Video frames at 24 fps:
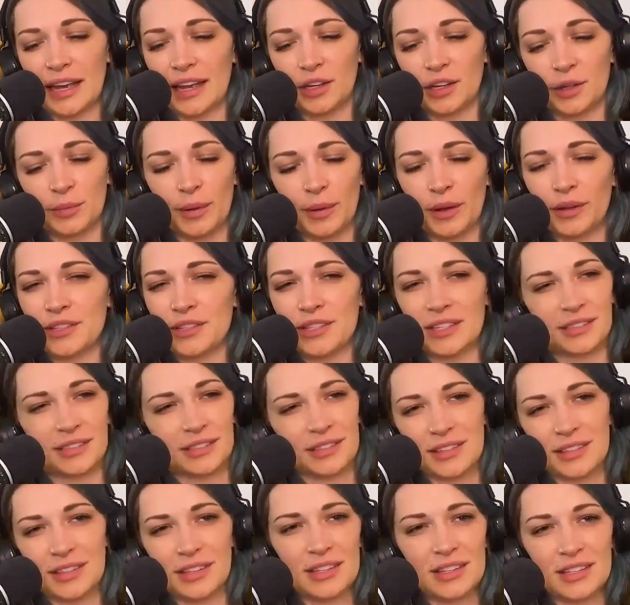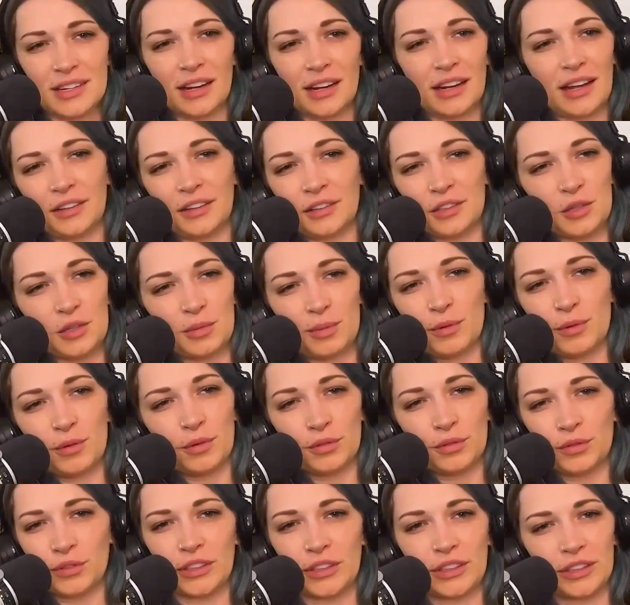"Hey, your policy is not
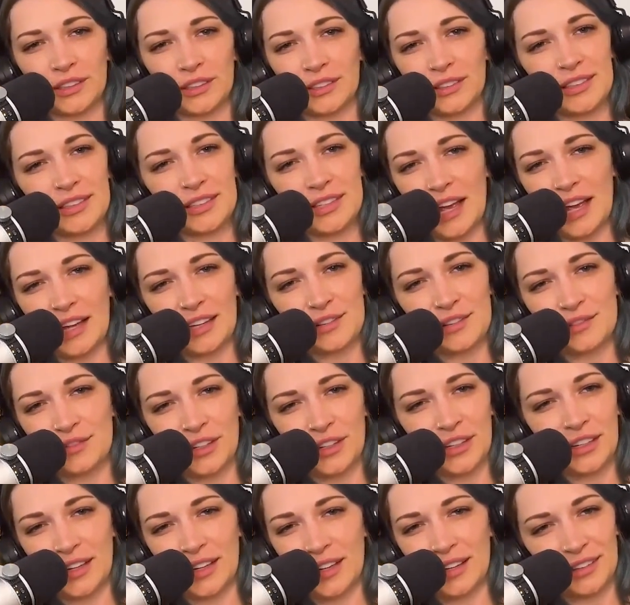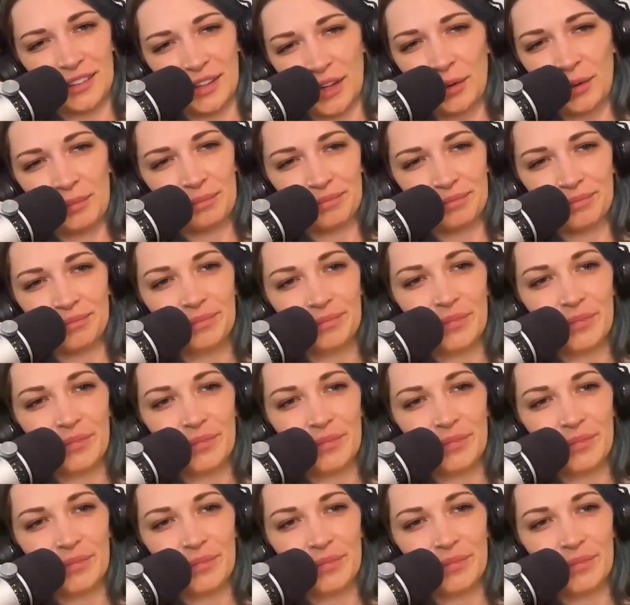eligible for tax-free income."